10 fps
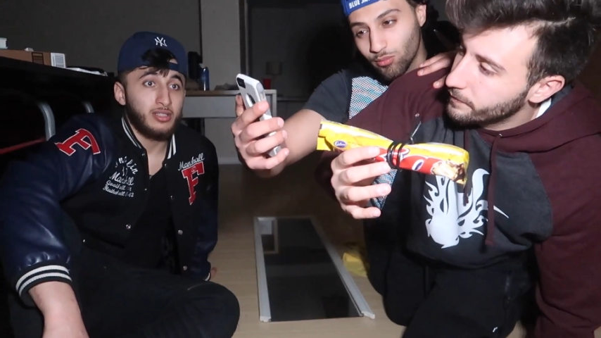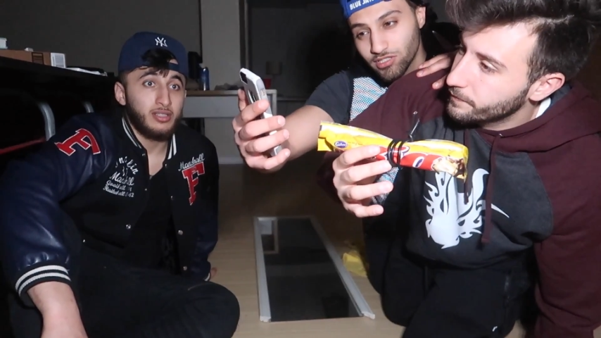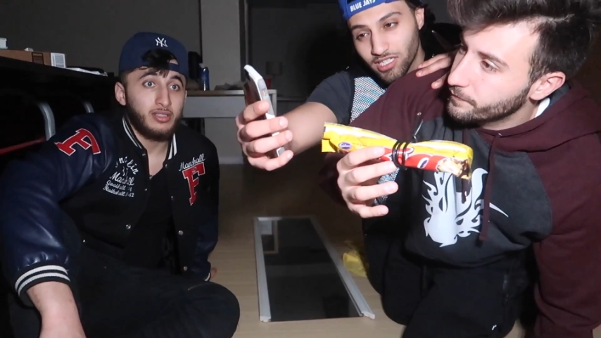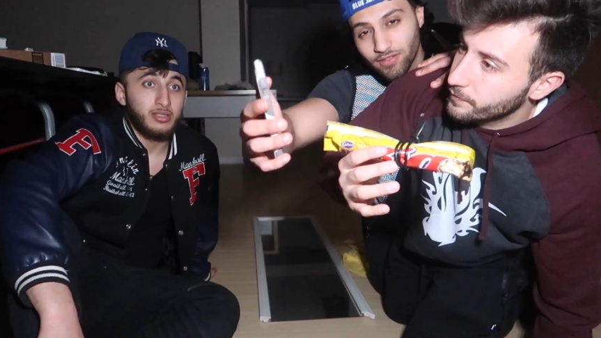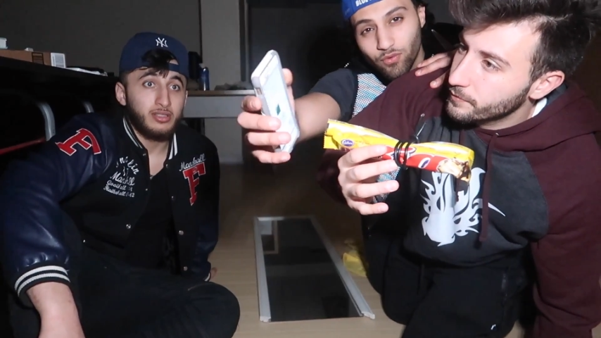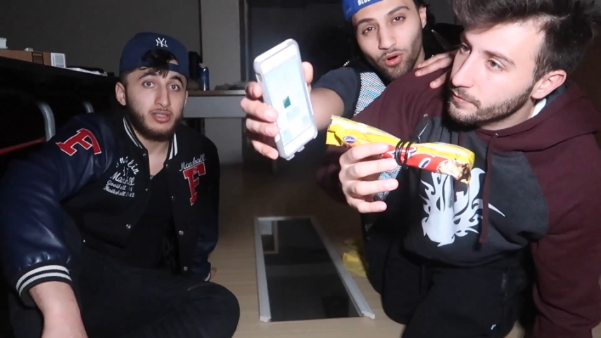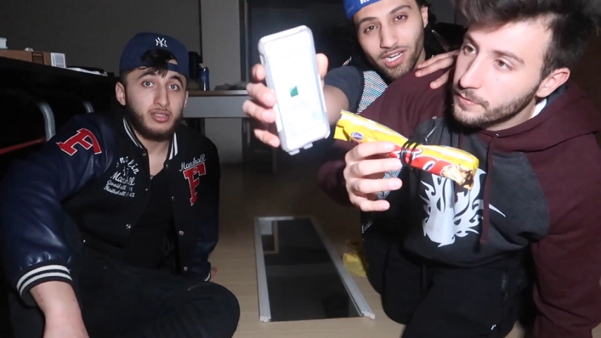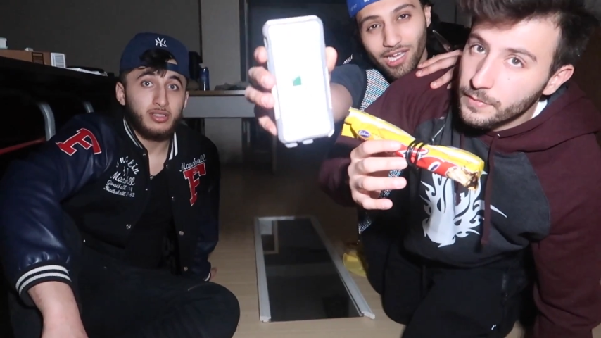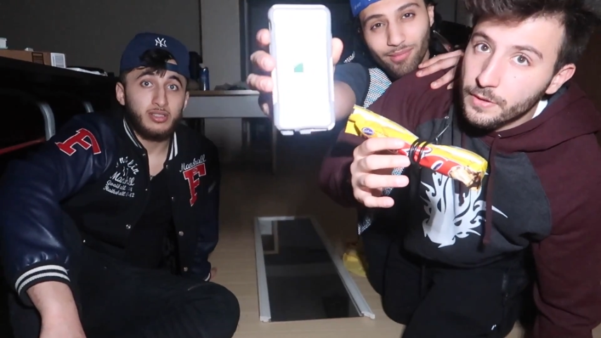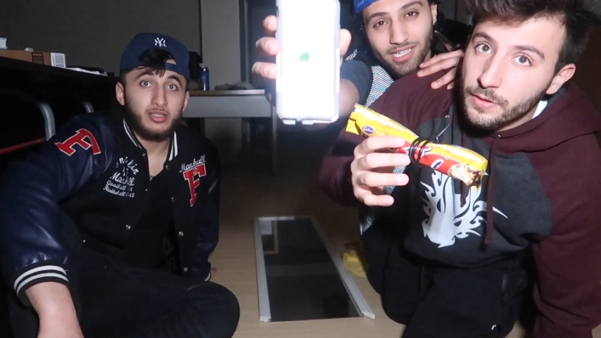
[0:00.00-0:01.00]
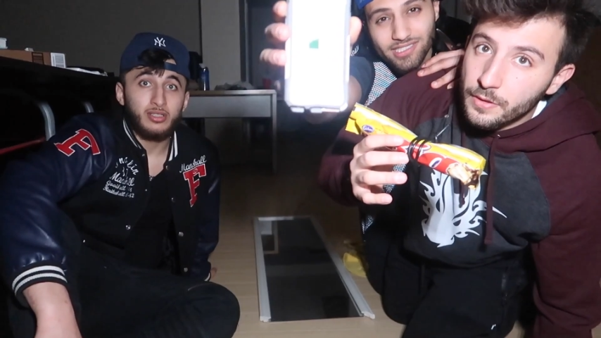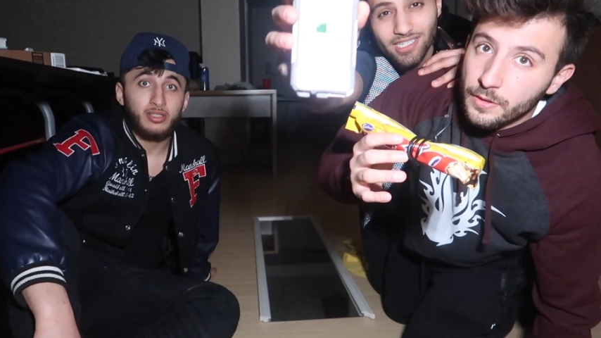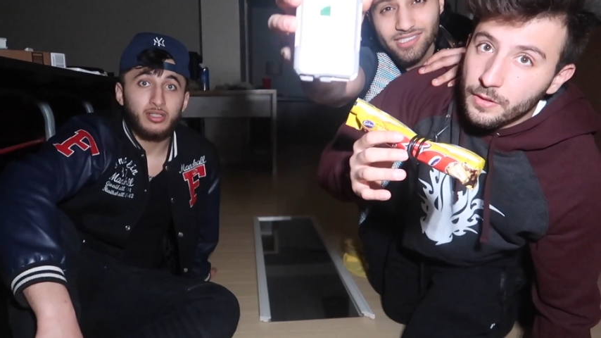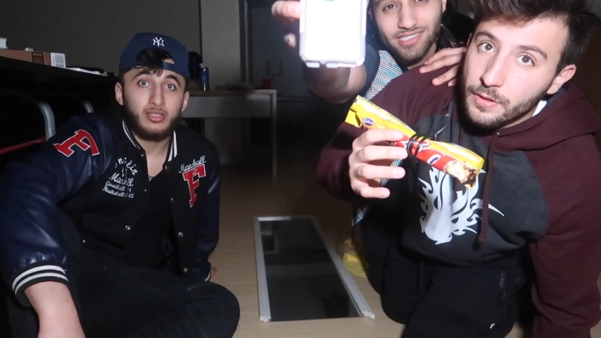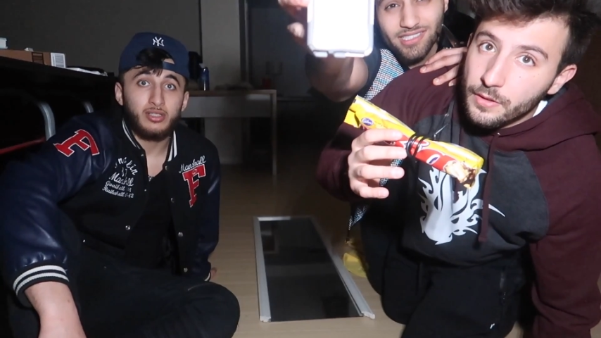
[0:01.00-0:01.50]
Speaker 1: almost like 4 a.m. As you
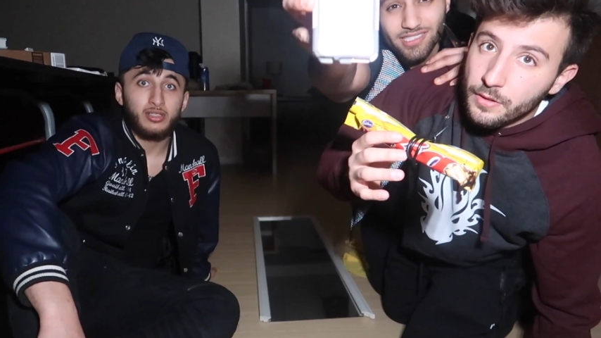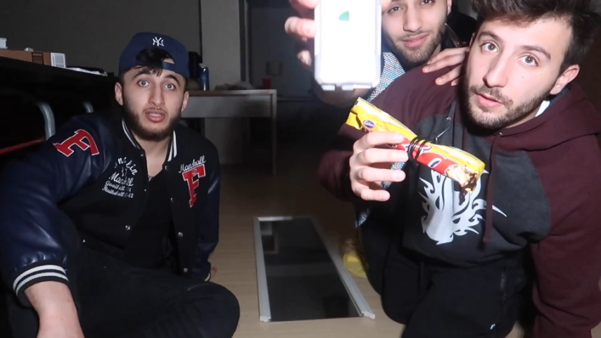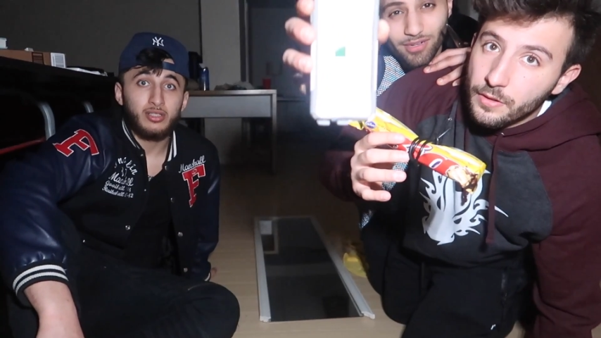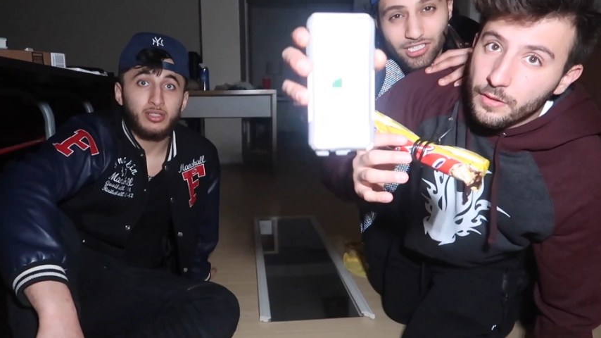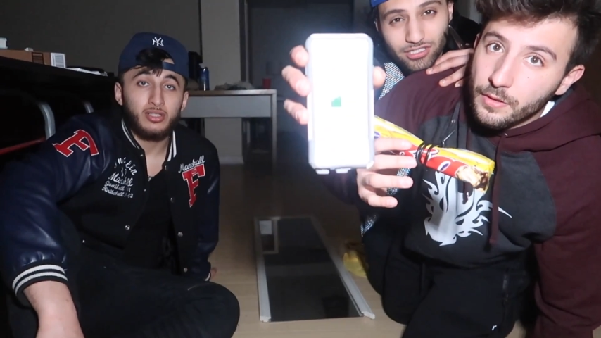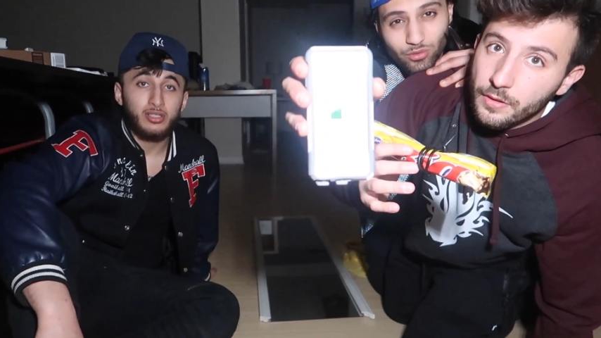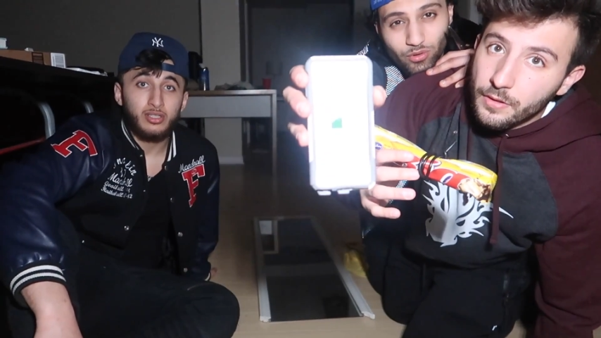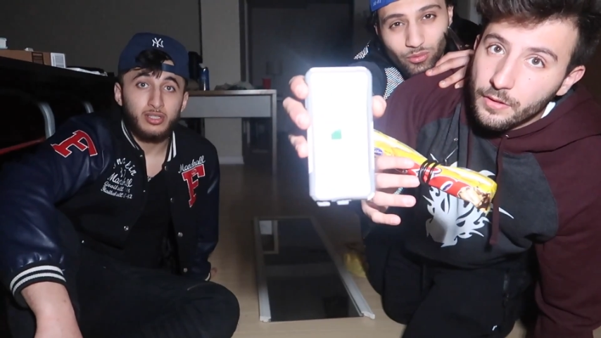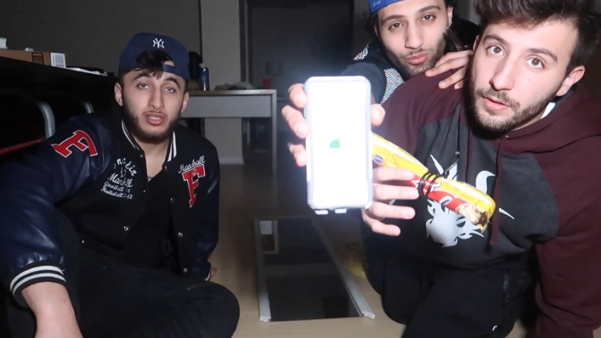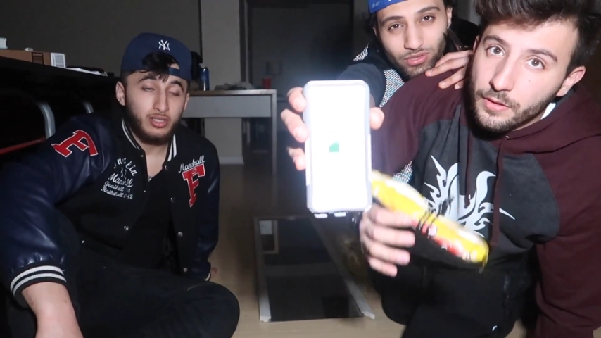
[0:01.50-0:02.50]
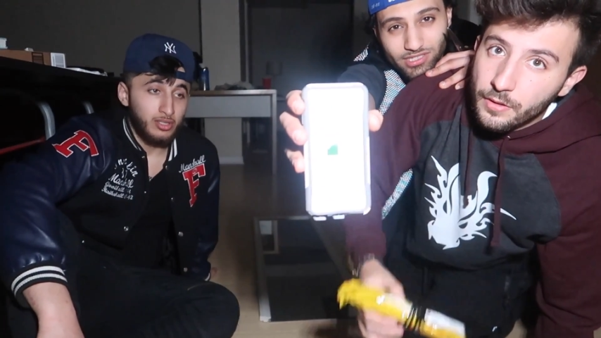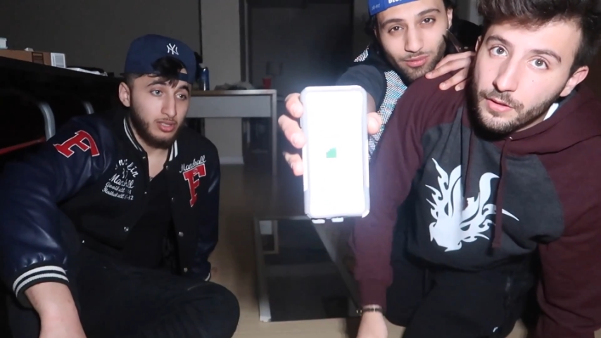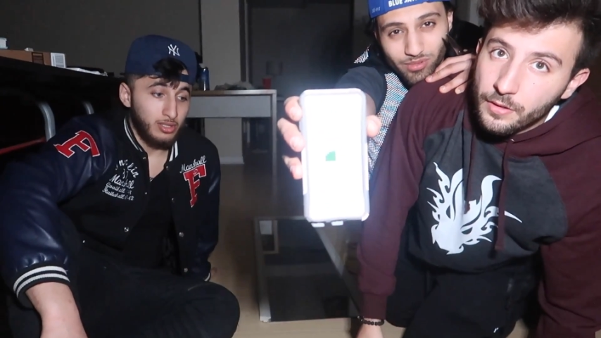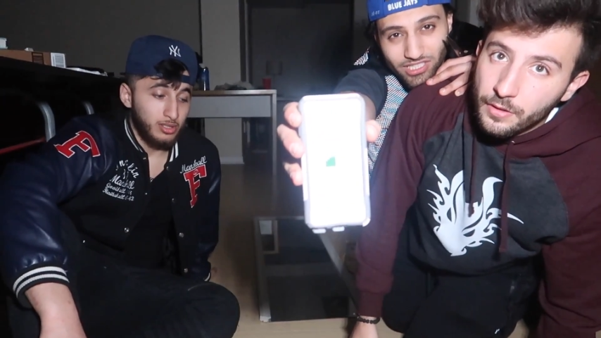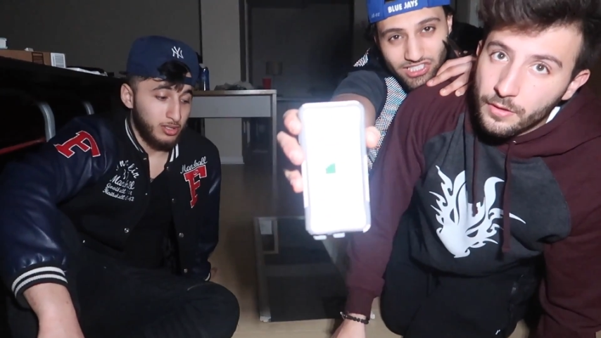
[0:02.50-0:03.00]
guys can see, I'm not sure what's
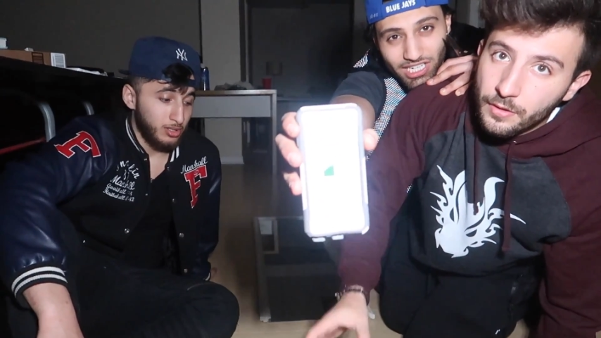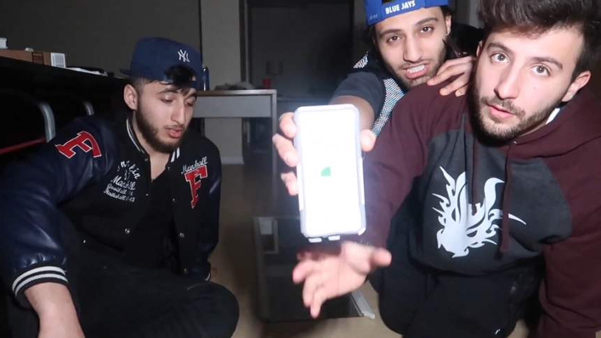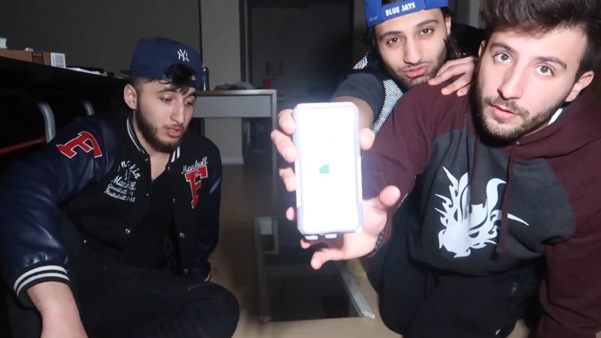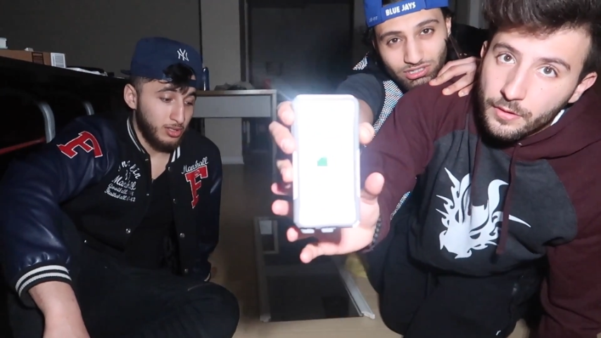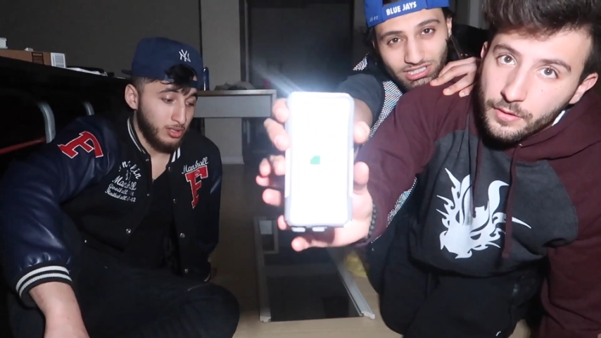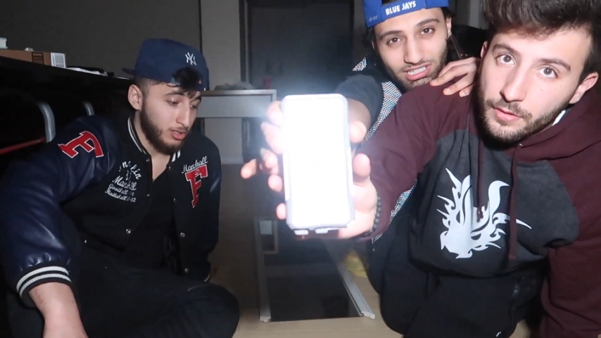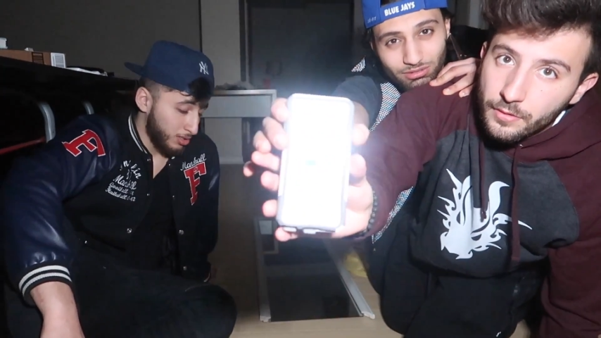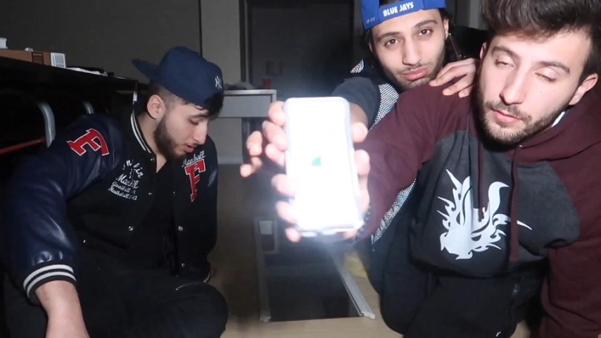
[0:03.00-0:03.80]
up with the challenge right now.